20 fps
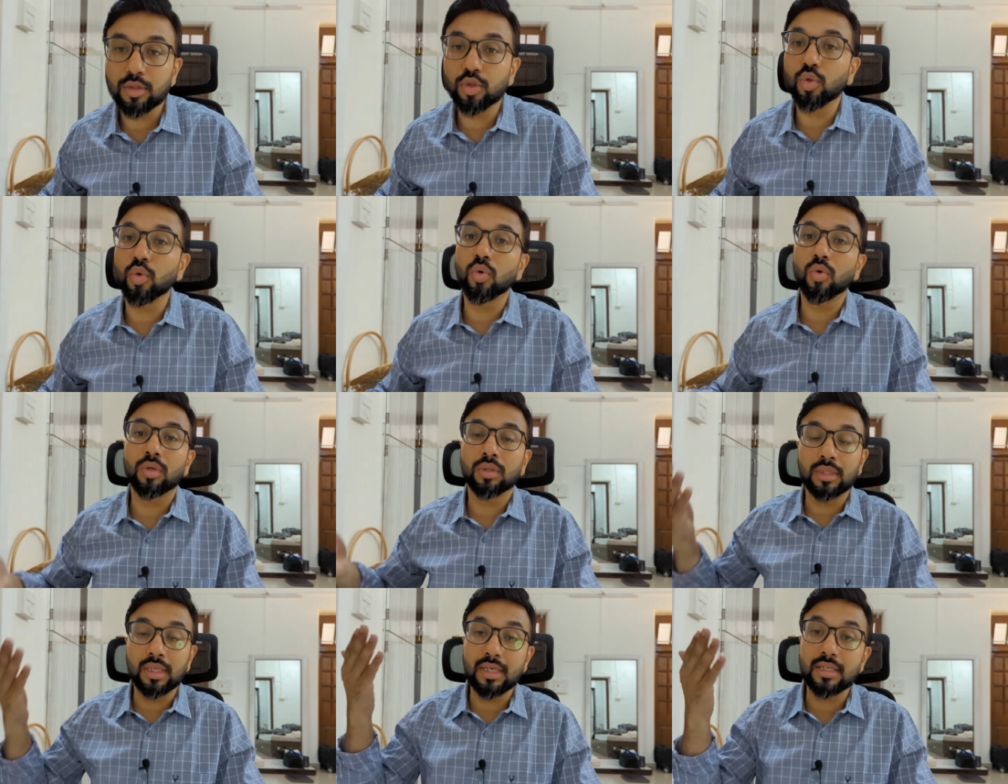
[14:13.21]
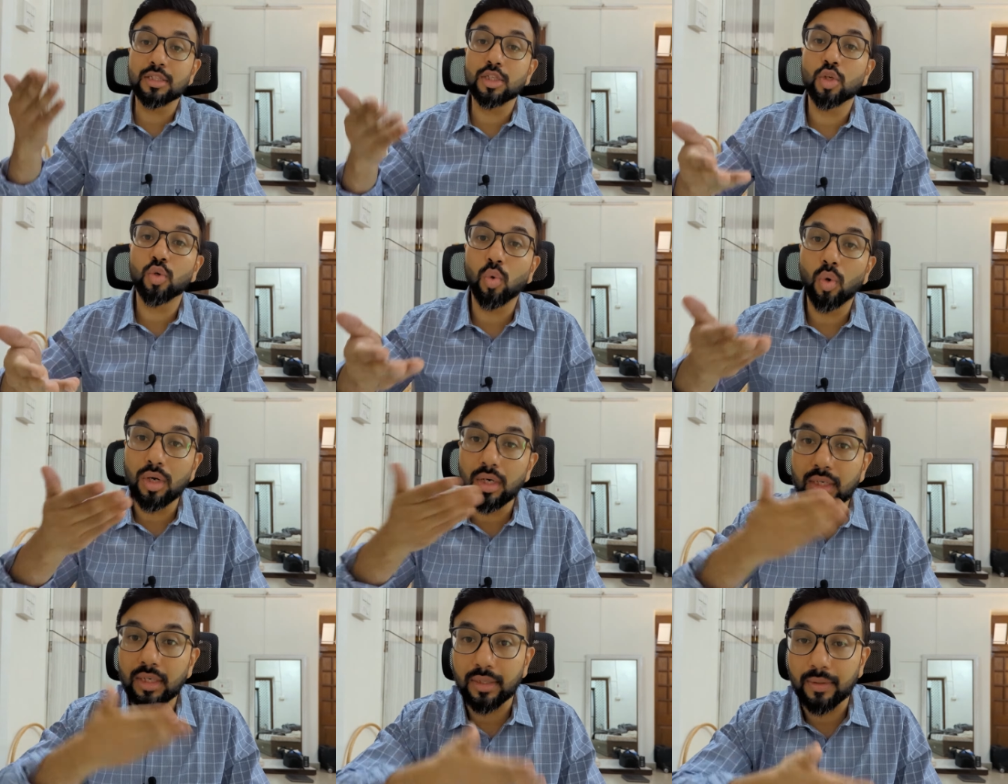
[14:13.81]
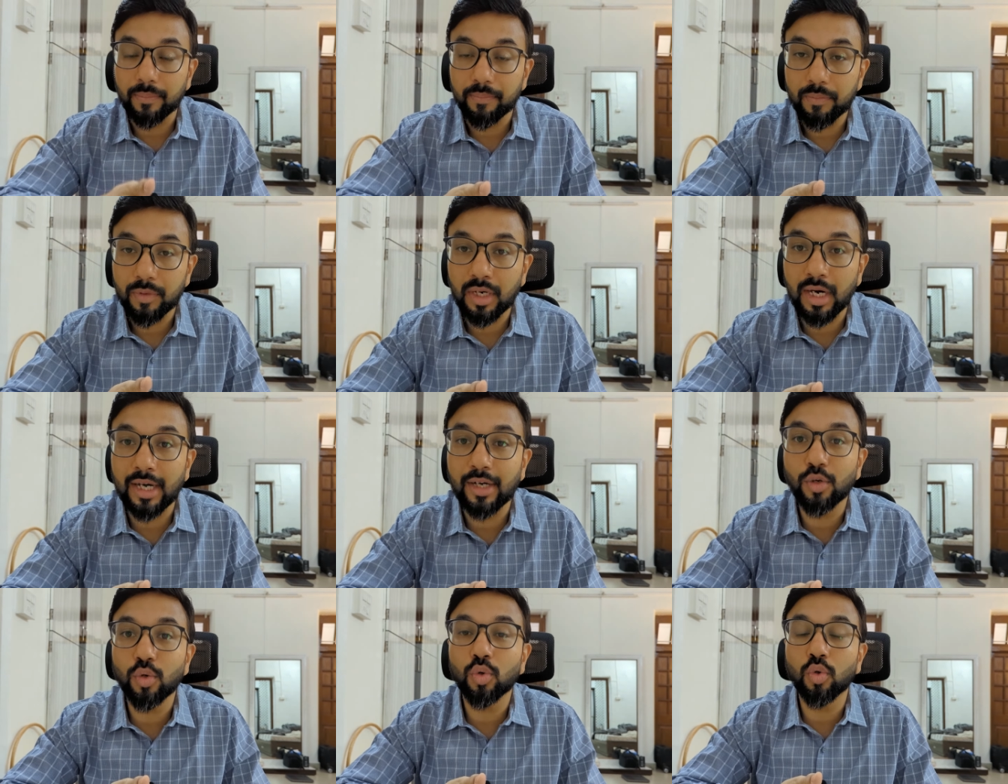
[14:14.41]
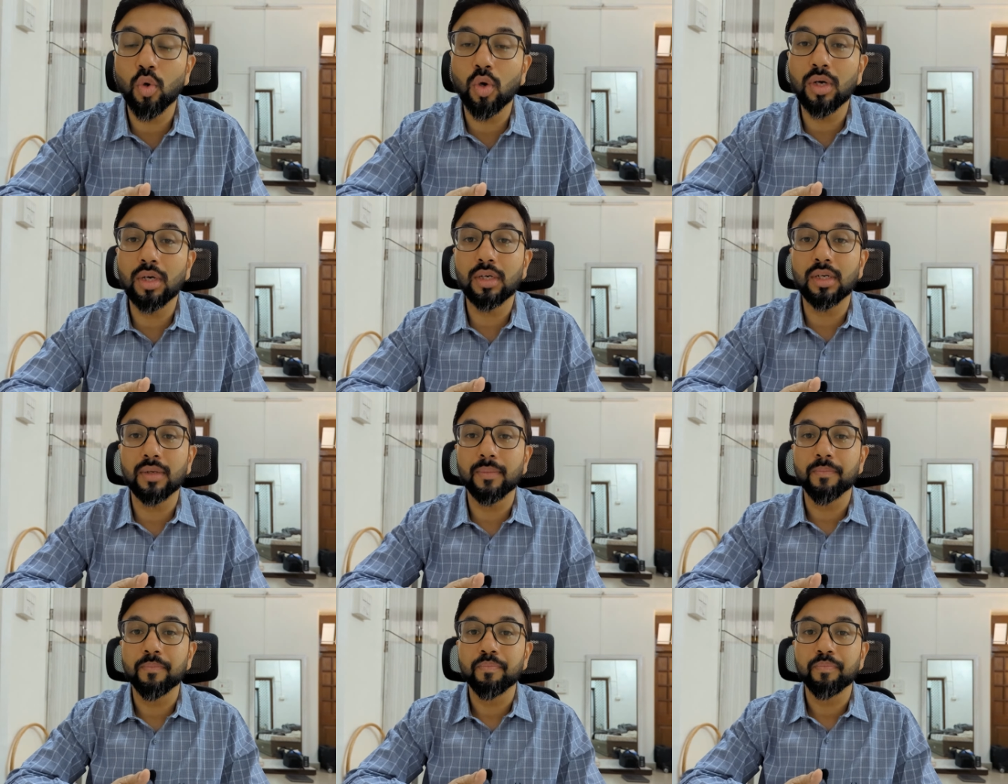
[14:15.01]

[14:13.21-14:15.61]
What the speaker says: So there is equality, right to equality.